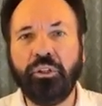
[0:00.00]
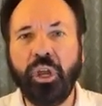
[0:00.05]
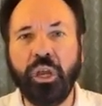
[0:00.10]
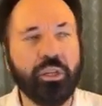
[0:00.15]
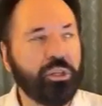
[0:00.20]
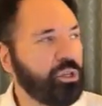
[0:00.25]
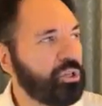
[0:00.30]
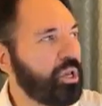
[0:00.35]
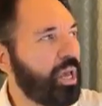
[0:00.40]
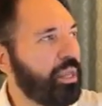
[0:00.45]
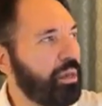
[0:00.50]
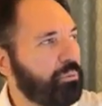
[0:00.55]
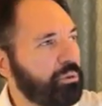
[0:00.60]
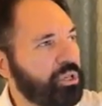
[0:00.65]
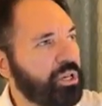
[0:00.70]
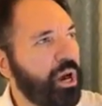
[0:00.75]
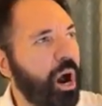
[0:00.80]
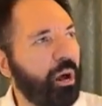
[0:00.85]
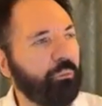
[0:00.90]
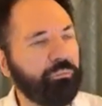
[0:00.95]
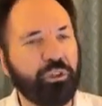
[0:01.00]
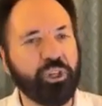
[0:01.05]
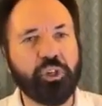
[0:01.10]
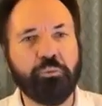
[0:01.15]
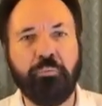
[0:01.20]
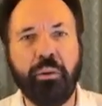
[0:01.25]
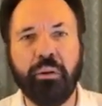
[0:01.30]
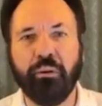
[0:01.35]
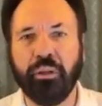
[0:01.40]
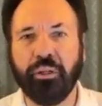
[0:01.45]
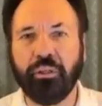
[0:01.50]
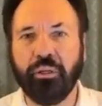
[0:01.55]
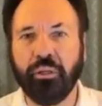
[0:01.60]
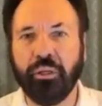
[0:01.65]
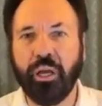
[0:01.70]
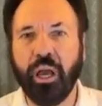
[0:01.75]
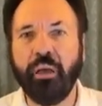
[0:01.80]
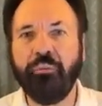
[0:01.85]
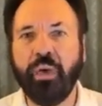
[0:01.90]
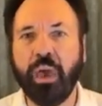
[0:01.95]
Jesus, and there was God the
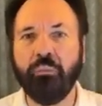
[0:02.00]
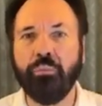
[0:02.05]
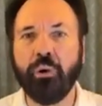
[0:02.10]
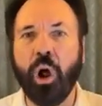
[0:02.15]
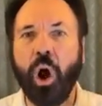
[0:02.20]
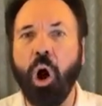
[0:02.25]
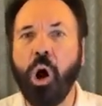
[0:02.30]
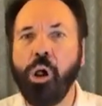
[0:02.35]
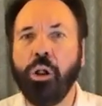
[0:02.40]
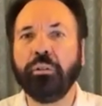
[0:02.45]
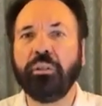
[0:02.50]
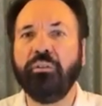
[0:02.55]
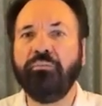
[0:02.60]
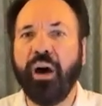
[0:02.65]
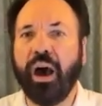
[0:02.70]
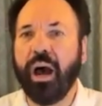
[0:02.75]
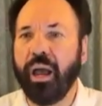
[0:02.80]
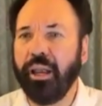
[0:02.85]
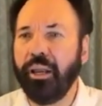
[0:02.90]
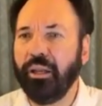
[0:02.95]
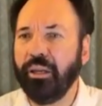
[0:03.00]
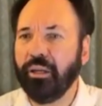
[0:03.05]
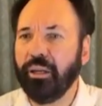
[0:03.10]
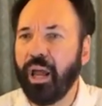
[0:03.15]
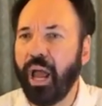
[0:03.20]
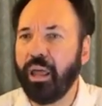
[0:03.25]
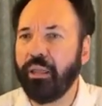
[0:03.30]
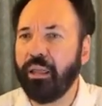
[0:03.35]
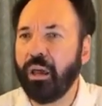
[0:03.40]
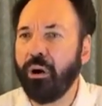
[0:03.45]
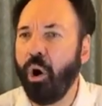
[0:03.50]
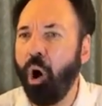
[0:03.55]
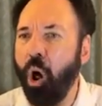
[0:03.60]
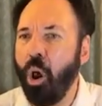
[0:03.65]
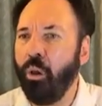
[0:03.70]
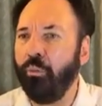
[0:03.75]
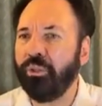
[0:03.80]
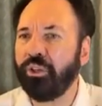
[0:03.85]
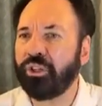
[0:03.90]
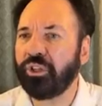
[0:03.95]
Spirit. And they were all divine, and they were
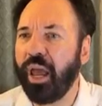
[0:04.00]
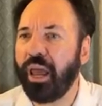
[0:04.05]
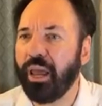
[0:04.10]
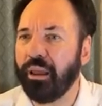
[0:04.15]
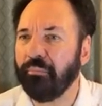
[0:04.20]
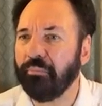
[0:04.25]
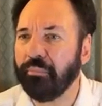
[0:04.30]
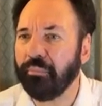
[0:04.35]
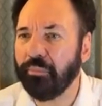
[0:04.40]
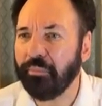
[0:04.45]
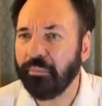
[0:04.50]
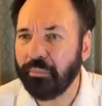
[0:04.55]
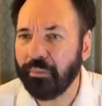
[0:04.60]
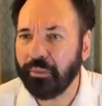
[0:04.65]
all the same.